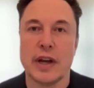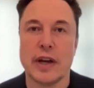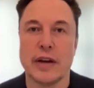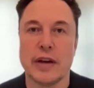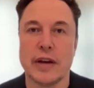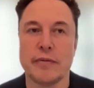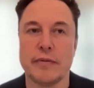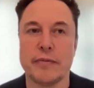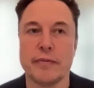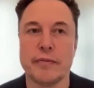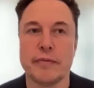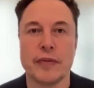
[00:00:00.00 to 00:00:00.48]

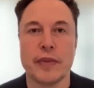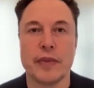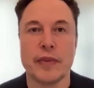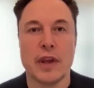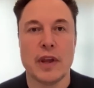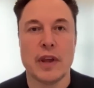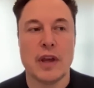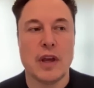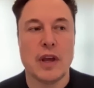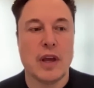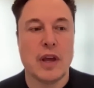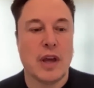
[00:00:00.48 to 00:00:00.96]
Um,
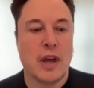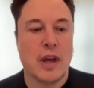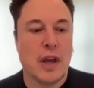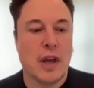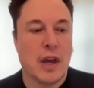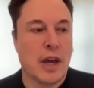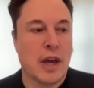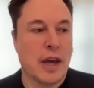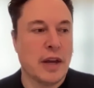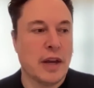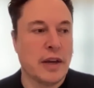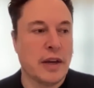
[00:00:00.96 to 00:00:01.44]

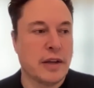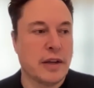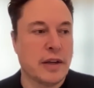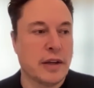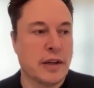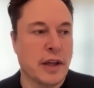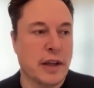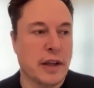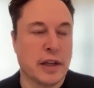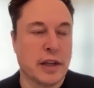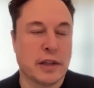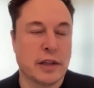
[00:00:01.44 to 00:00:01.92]
and
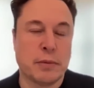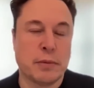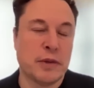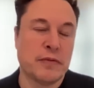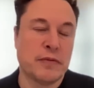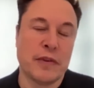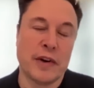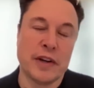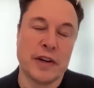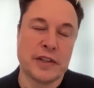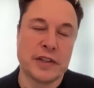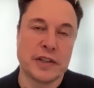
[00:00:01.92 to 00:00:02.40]
I think it's
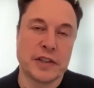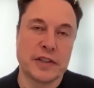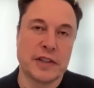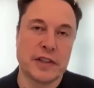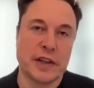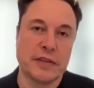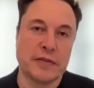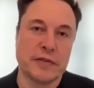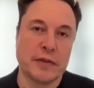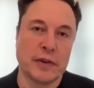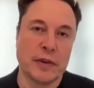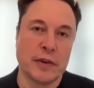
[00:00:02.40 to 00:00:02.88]
been very
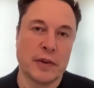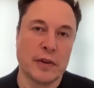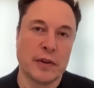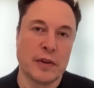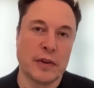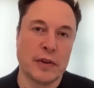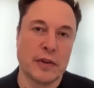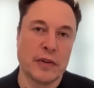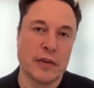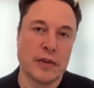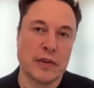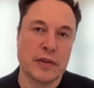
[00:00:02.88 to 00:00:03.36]

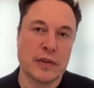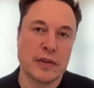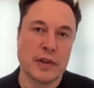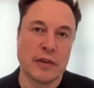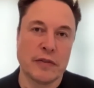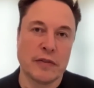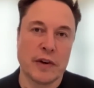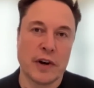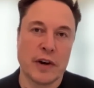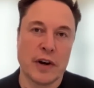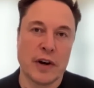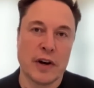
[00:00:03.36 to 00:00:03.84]
successful
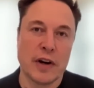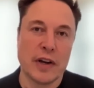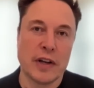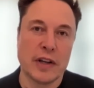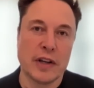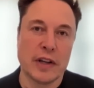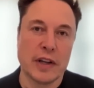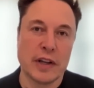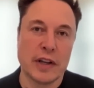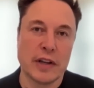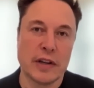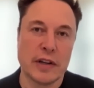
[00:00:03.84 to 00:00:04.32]
so far
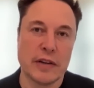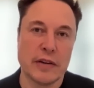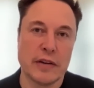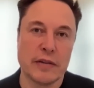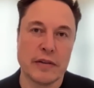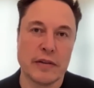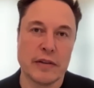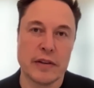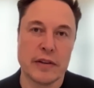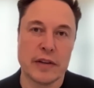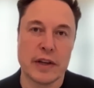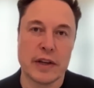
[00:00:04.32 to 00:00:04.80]
and the,
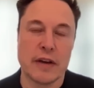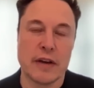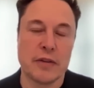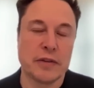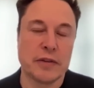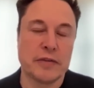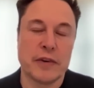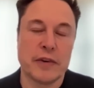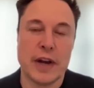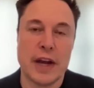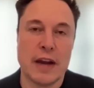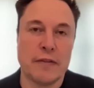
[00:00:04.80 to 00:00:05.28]
the
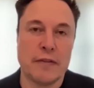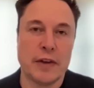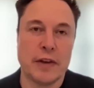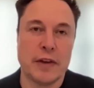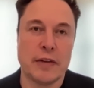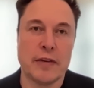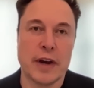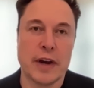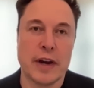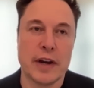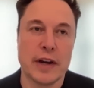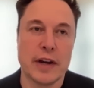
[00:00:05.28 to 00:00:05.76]
government's very
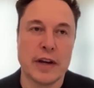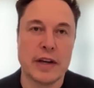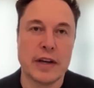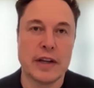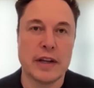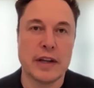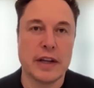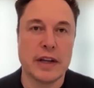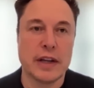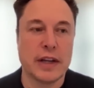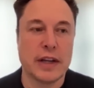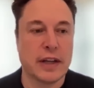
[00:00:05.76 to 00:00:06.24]
happy about
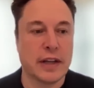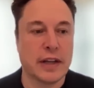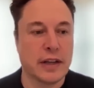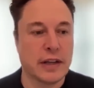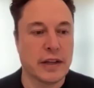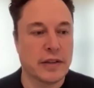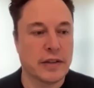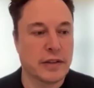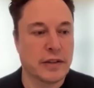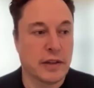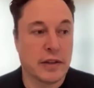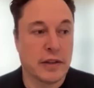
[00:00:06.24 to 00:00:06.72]
it.
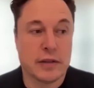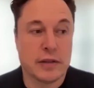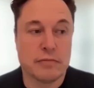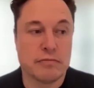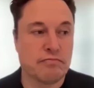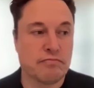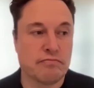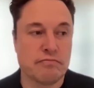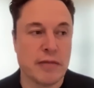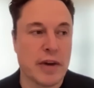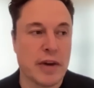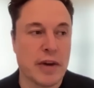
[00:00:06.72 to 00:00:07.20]
And so
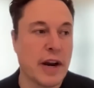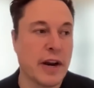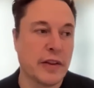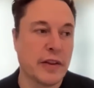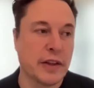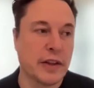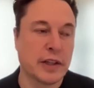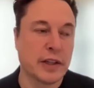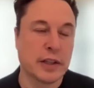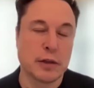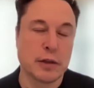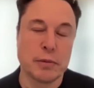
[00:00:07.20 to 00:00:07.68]
I don't
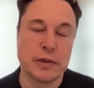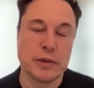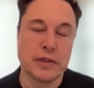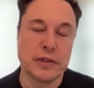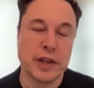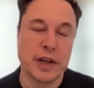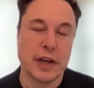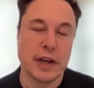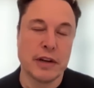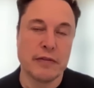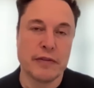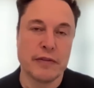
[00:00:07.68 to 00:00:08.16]
know, things are
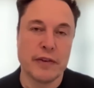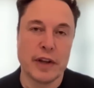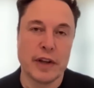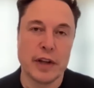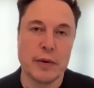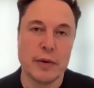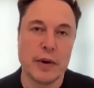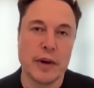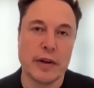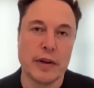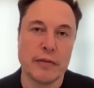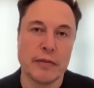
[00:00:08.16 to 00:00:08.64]
proceeding
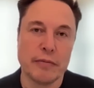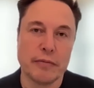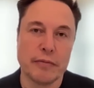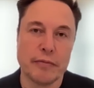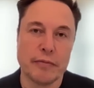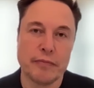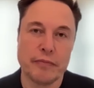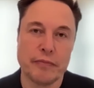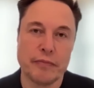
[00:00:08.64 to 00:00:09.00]
fairly well.